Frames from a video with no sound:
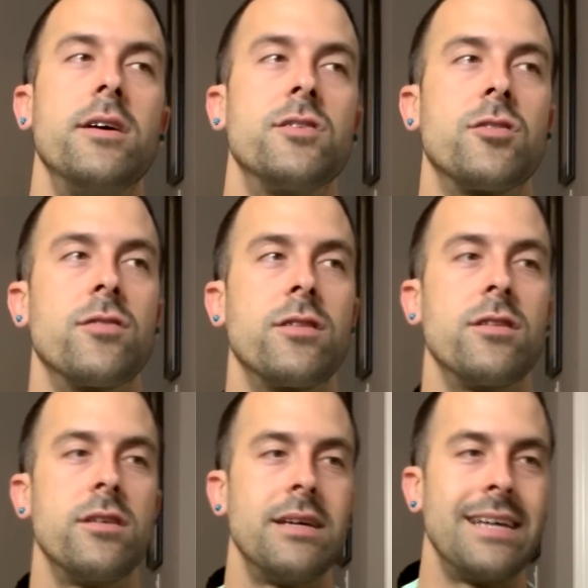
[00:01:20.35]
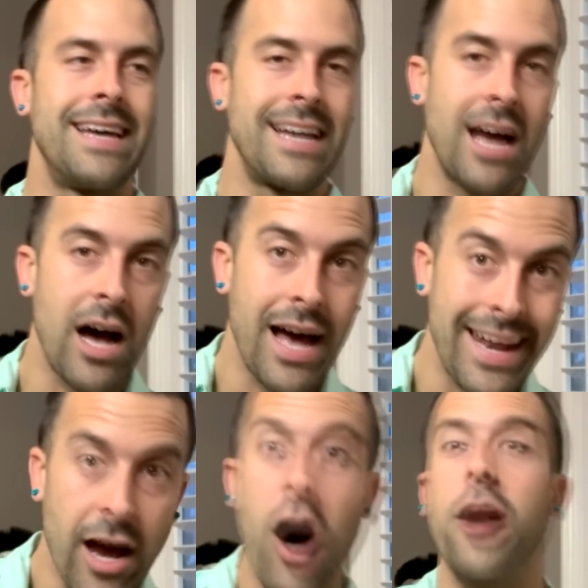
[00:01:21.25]
So, an,
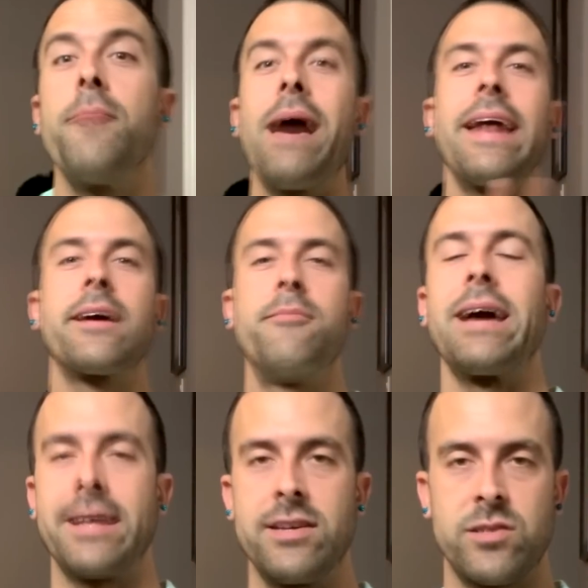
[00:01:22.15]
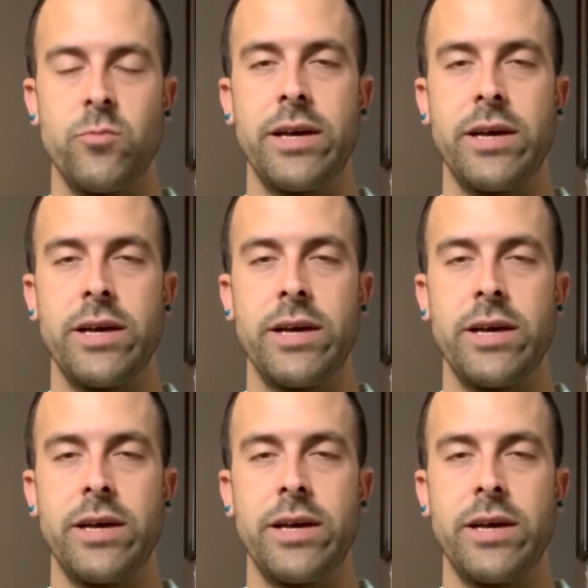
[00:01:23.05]
an automatic mechanism,